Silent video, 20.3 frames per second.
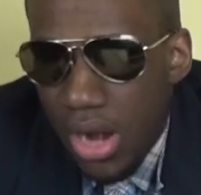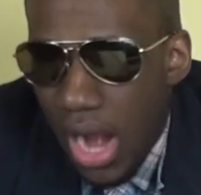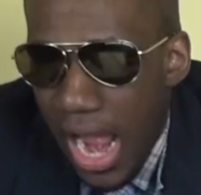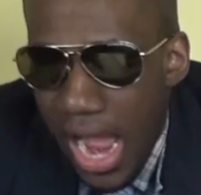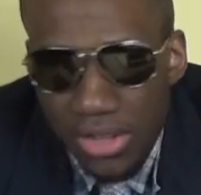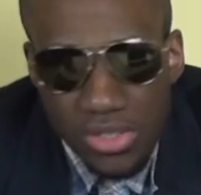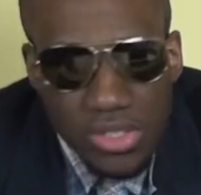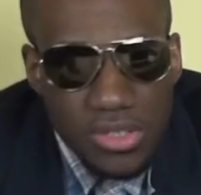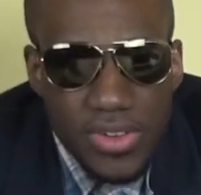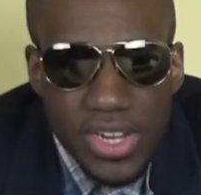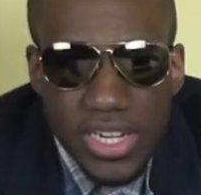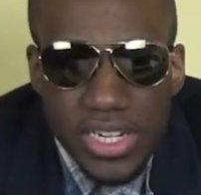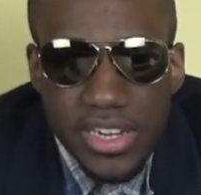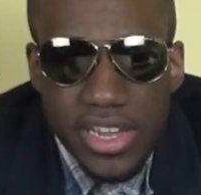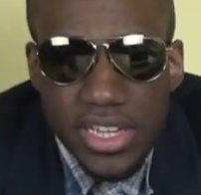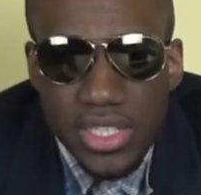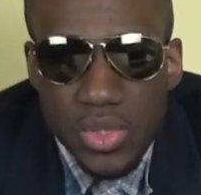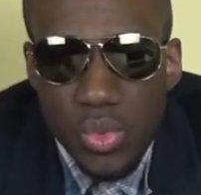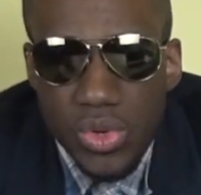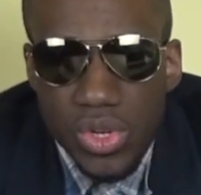out of
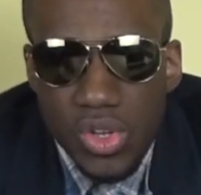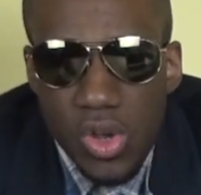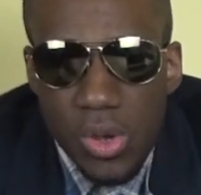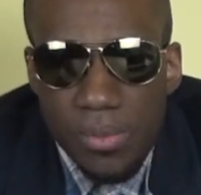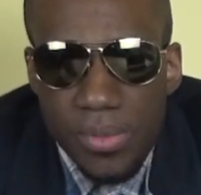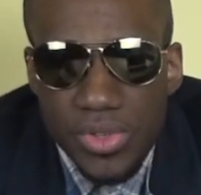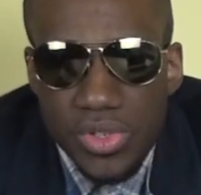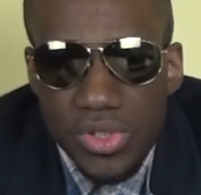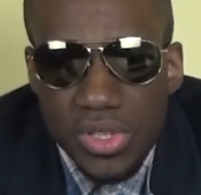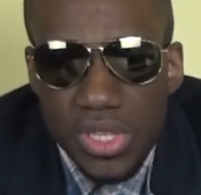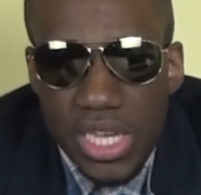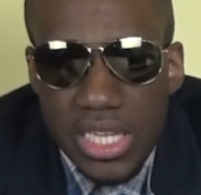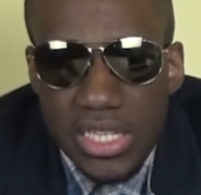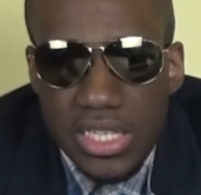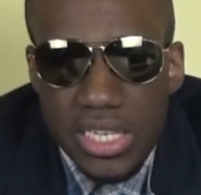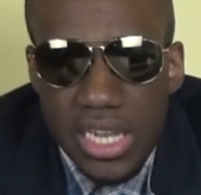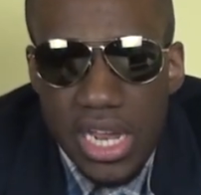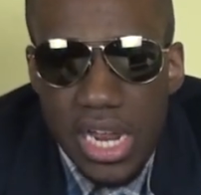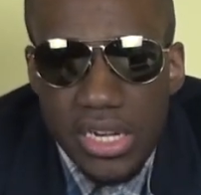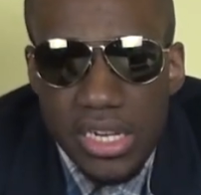ideas when you come into the
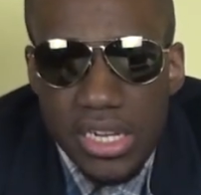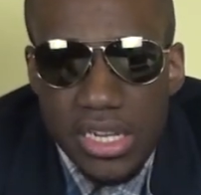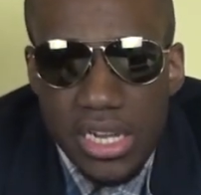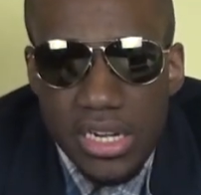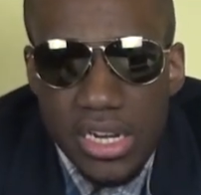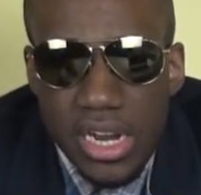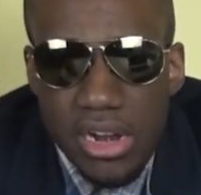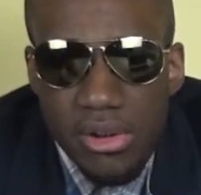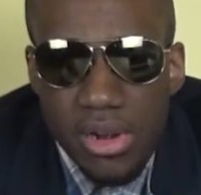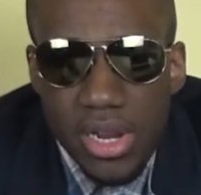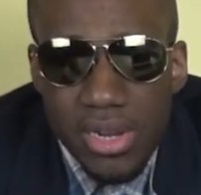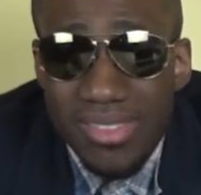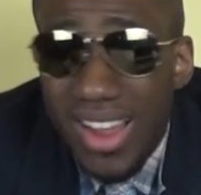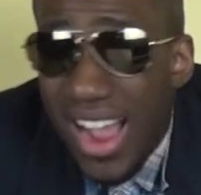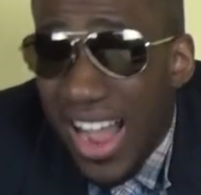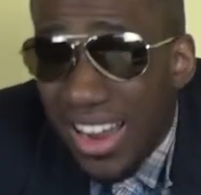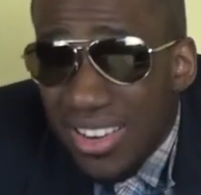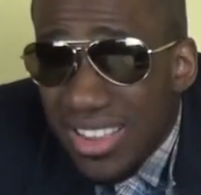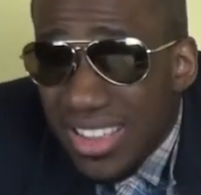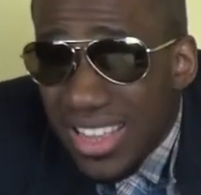18-yard area.
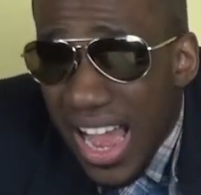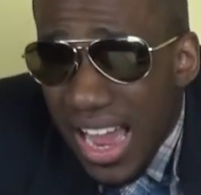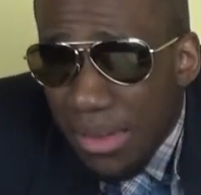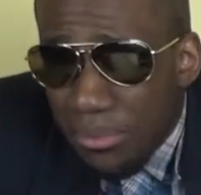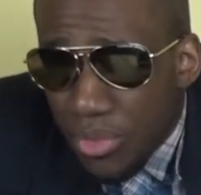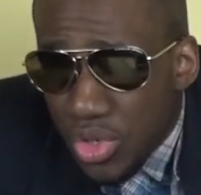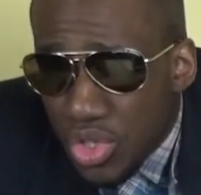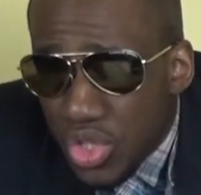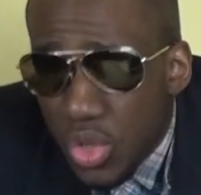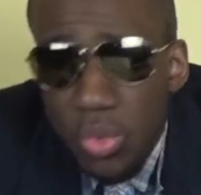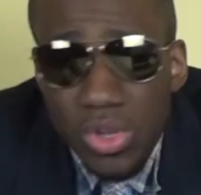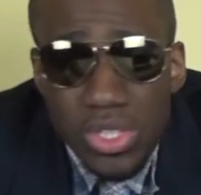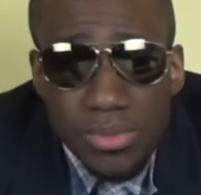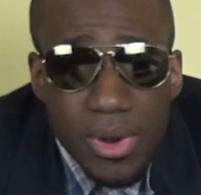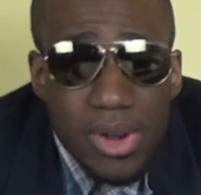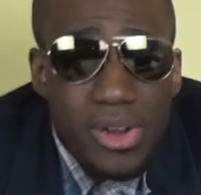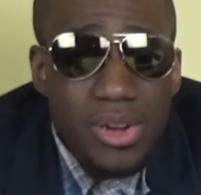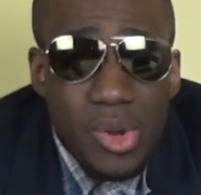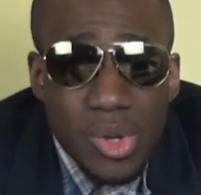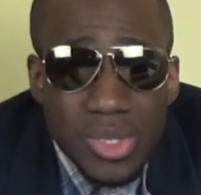I'm not sure what
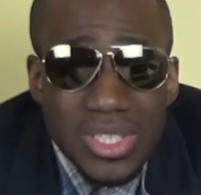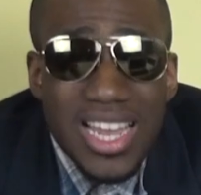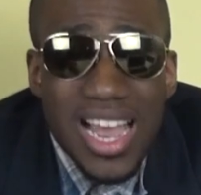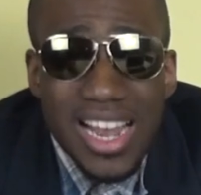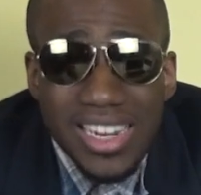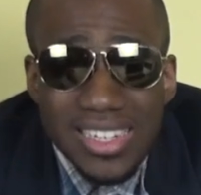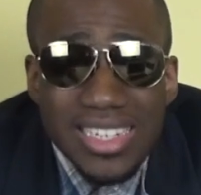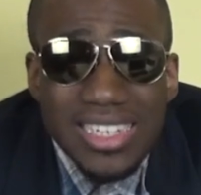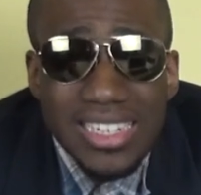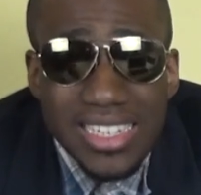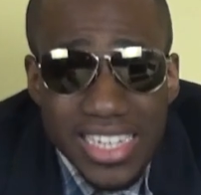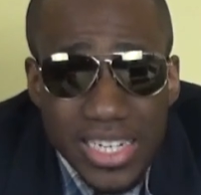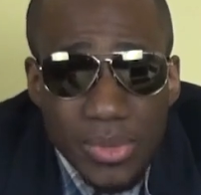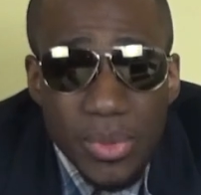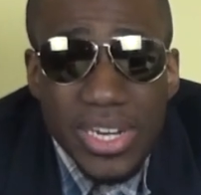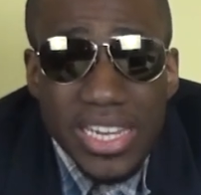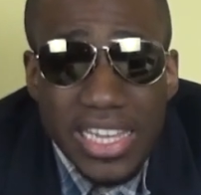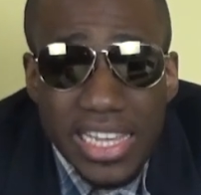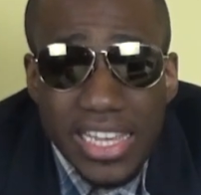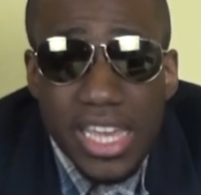Marigota actually did
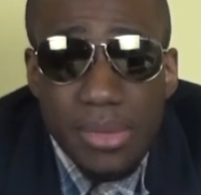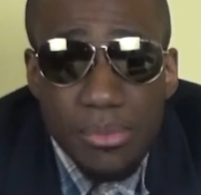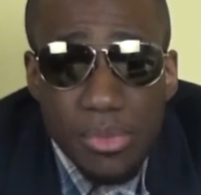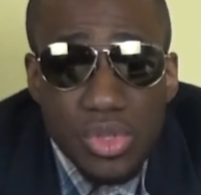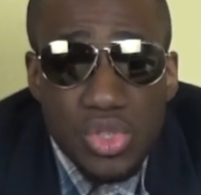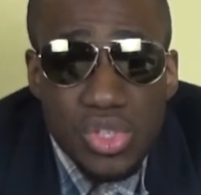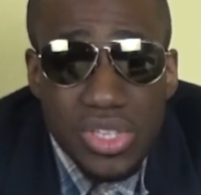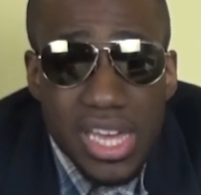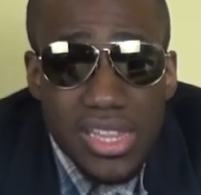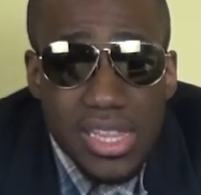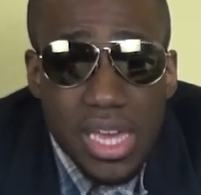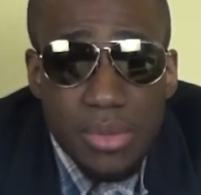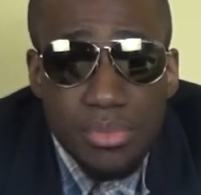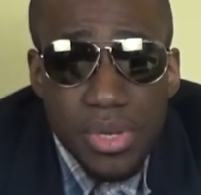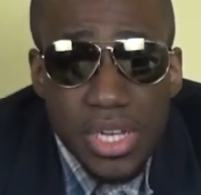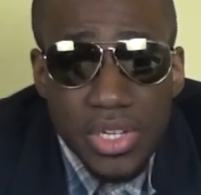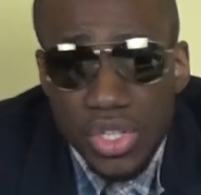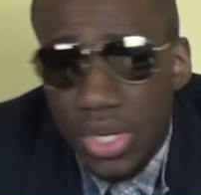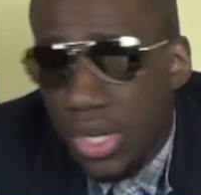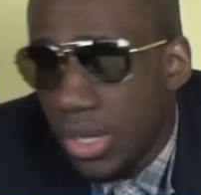when he came onto that
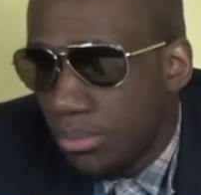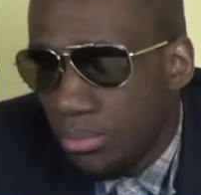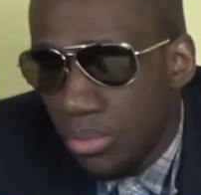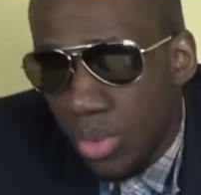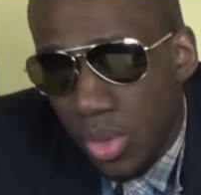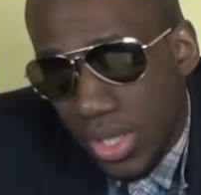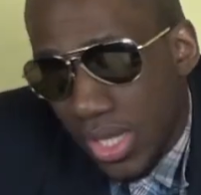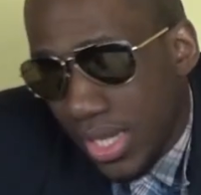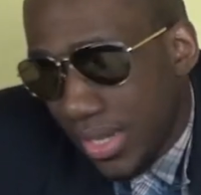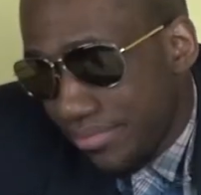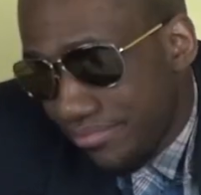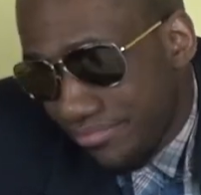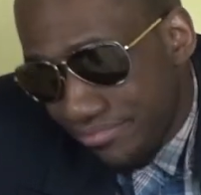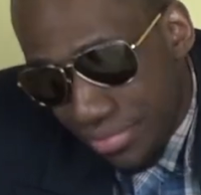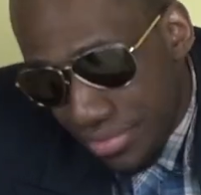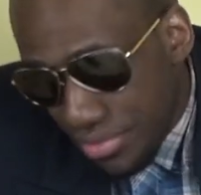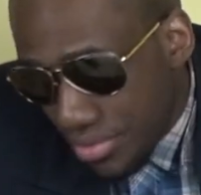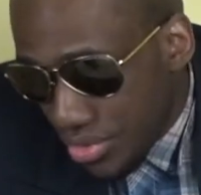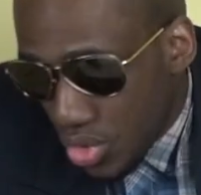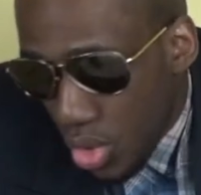pitch. Mola,
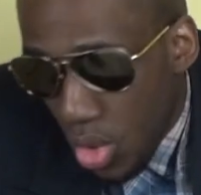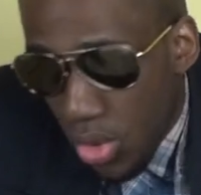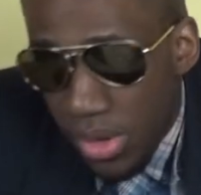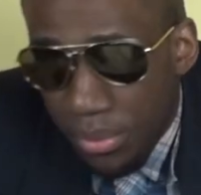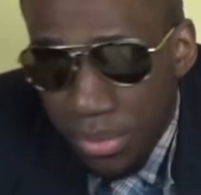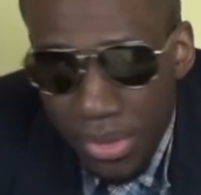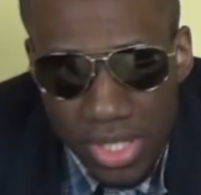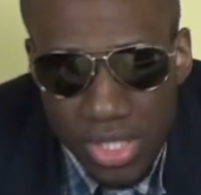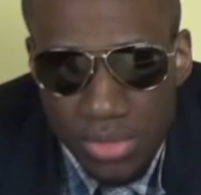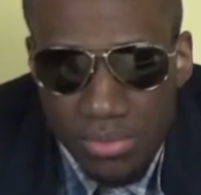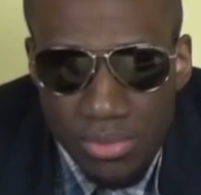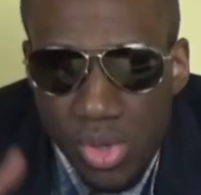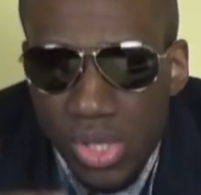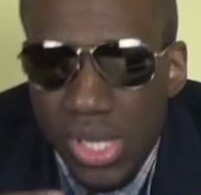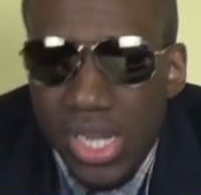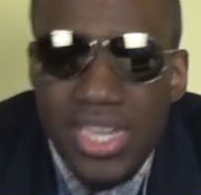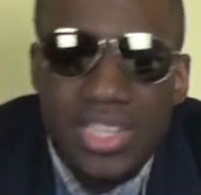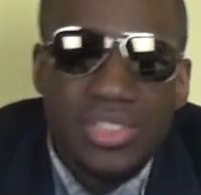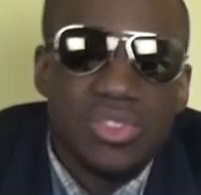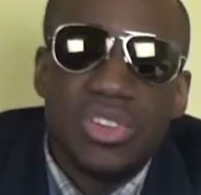sorry, because
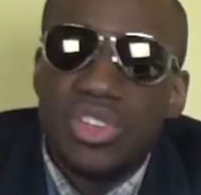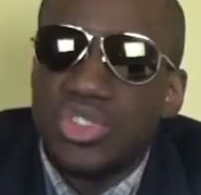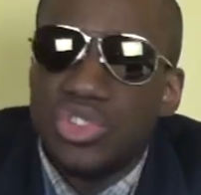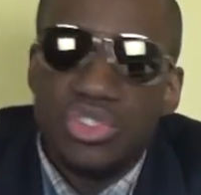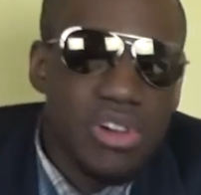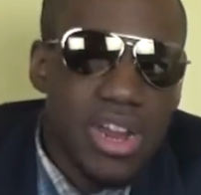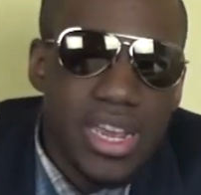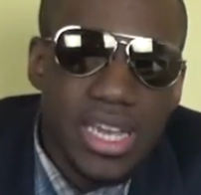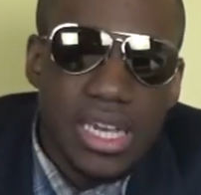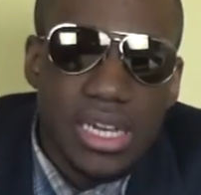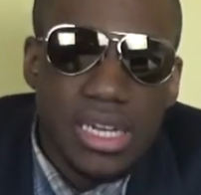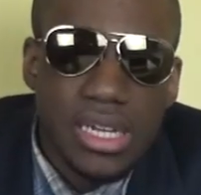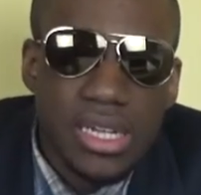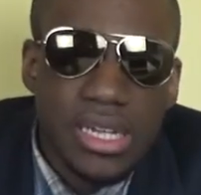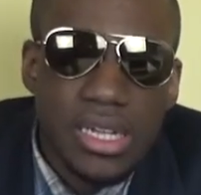Mola is not a striker.